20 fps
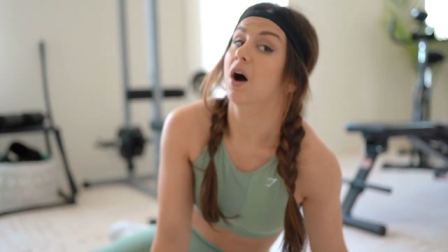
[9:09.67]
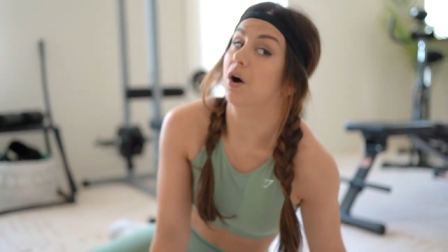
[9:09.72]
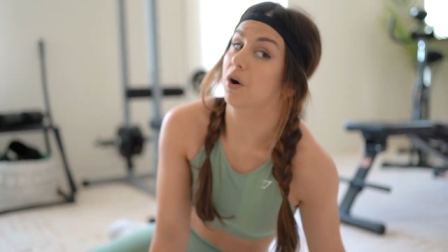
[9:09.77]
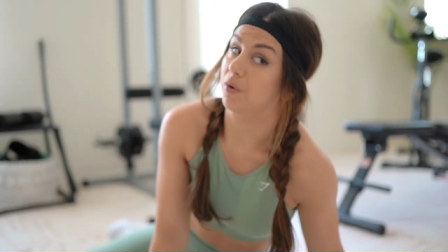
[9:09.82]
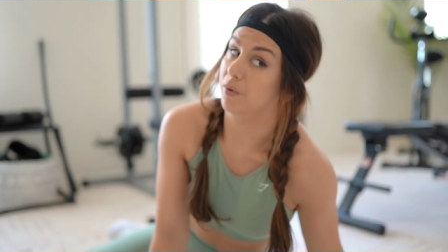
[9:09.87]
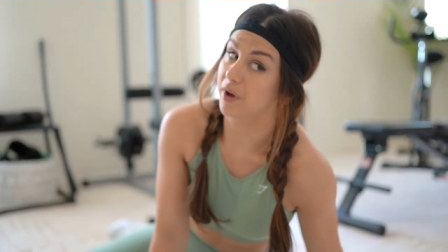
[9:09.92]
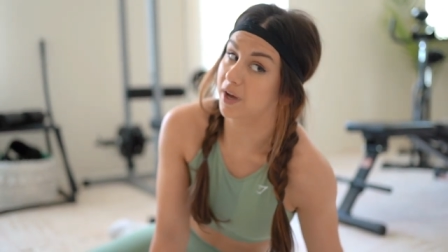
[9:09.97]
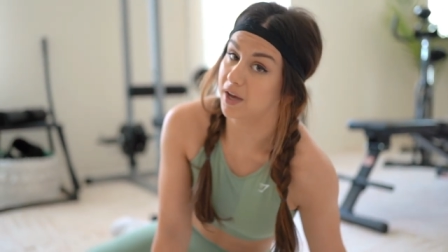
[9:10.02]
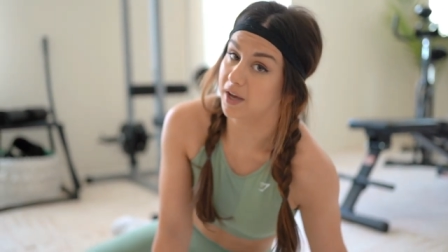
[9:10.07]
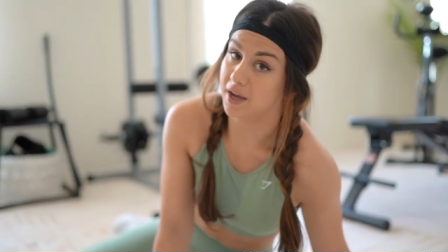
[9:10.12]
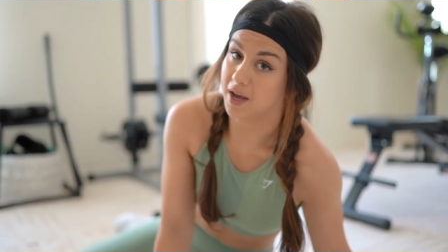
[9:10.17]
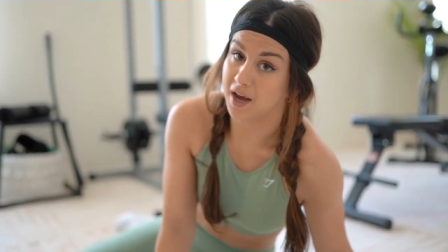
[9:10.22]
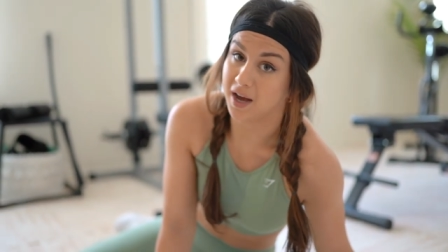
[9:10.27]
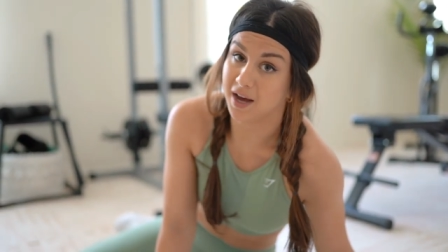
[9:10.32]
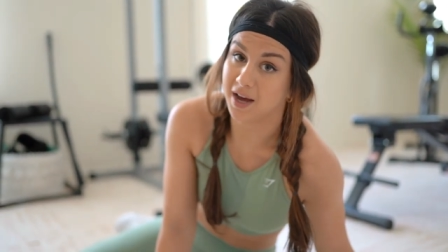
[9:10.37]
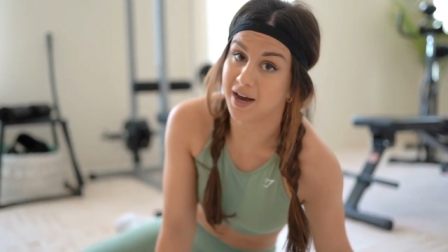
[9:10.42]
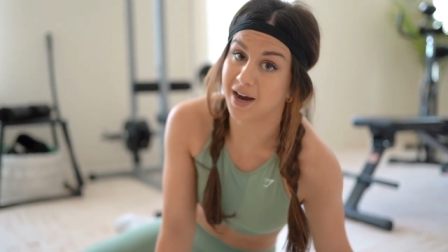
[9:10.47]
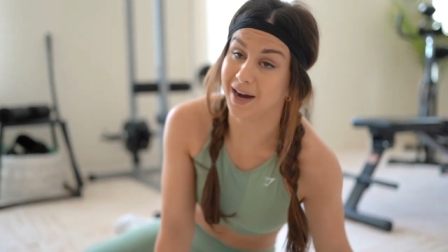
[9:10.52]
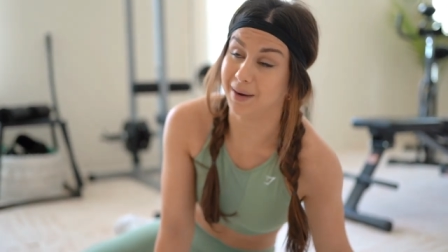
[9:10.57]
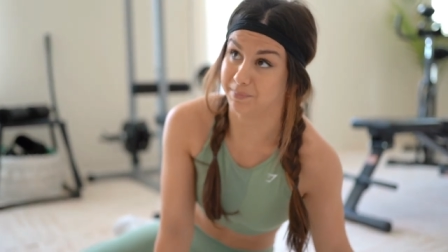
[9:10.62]
Okay,
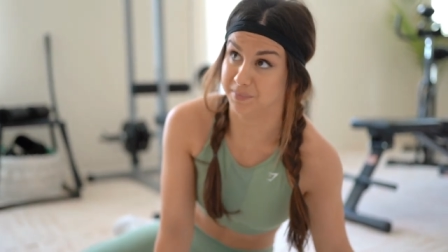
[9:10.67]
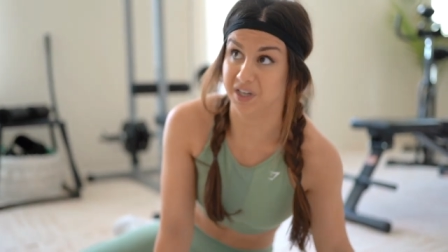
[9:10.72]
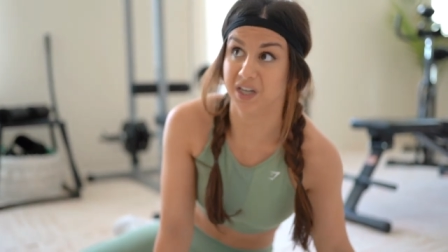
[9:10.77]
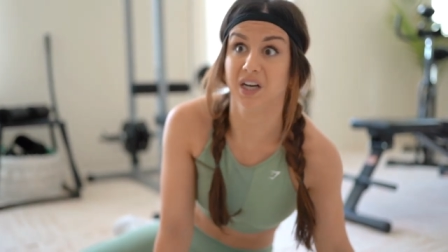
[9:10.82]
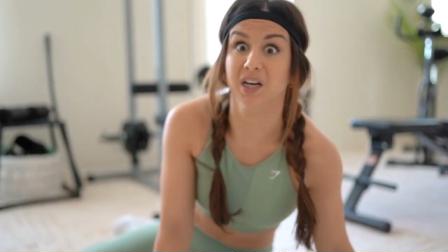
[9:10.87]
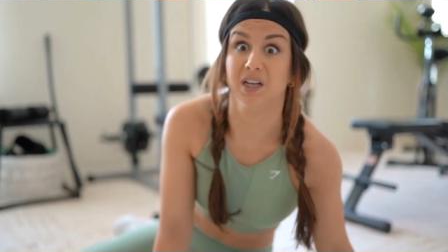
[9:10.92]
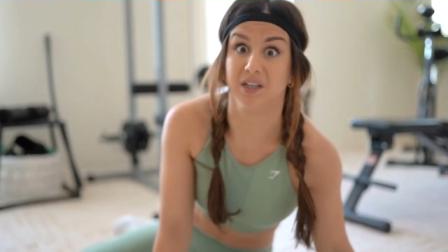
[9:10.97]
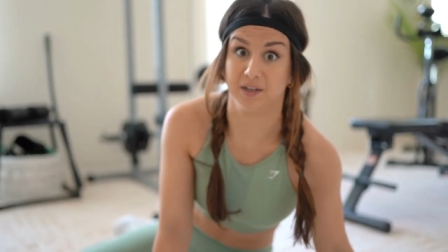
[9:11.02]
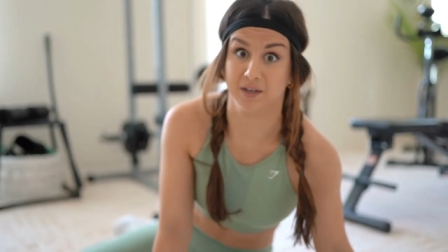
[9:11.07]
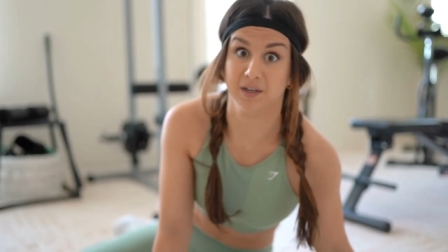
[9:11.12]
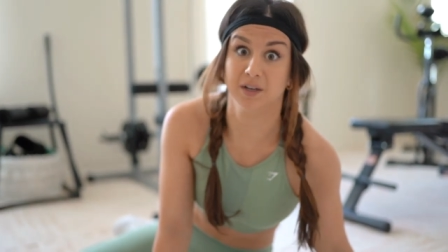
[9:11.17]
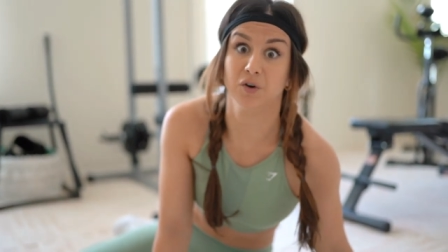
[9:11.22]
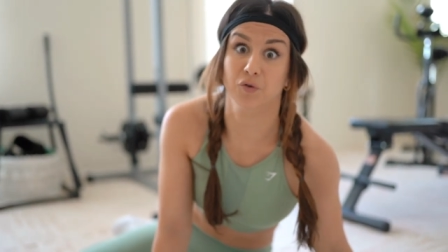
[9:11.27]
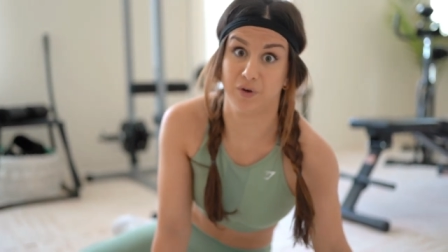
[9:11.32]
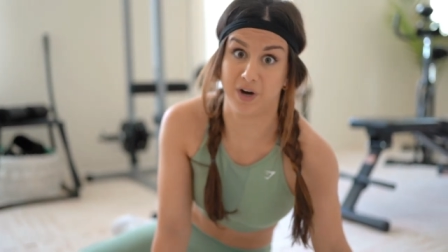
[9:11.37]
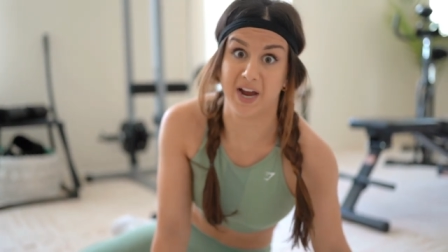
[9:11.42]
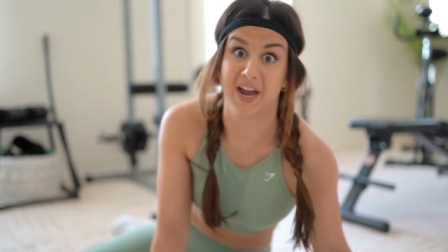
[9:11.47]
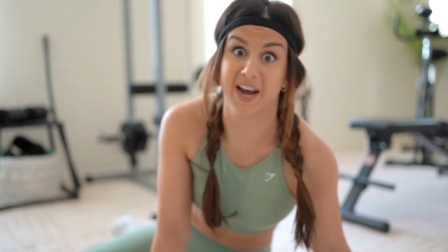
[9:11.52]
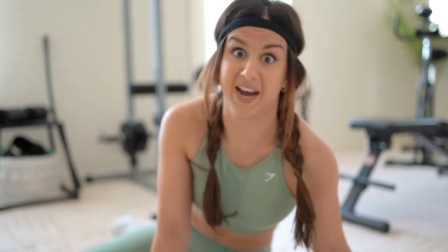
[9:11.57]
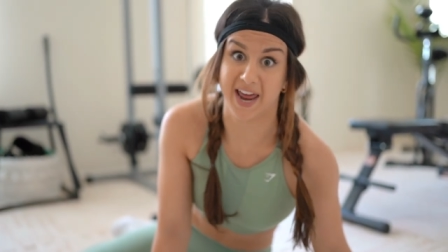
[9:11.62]
I'm done
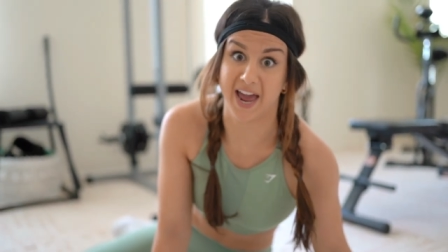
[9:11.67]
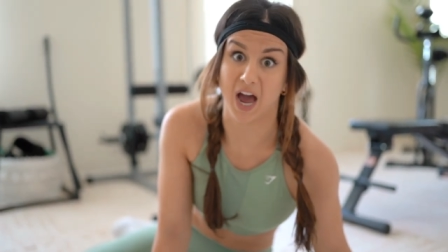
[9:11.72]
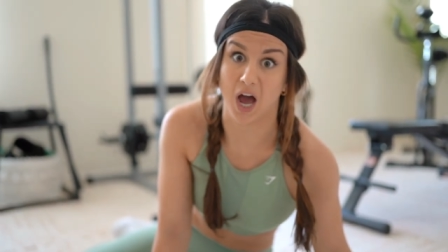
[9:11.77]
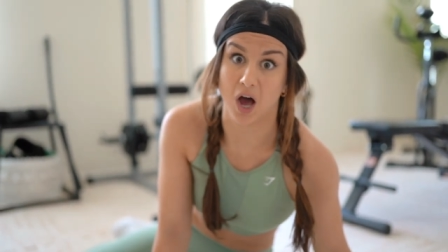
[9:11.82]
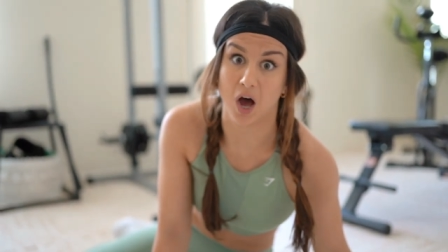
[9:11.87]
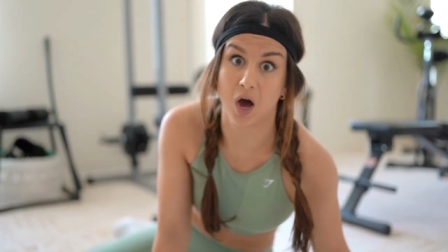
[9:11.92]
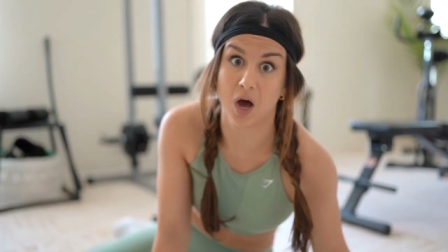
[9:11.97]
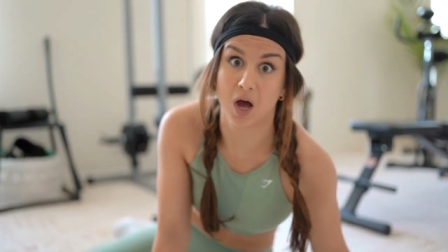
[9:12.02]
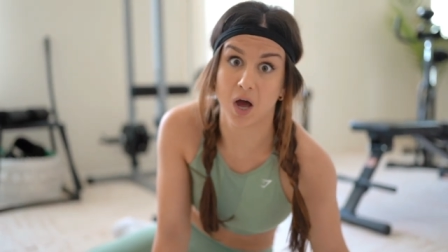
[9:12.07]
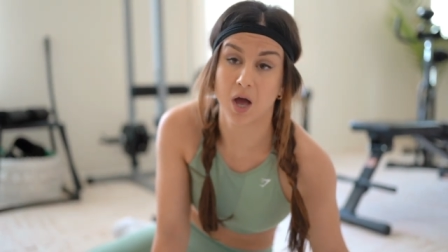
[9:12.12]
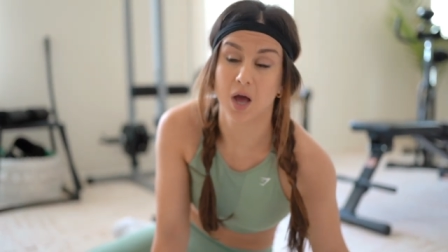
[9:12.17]
right now.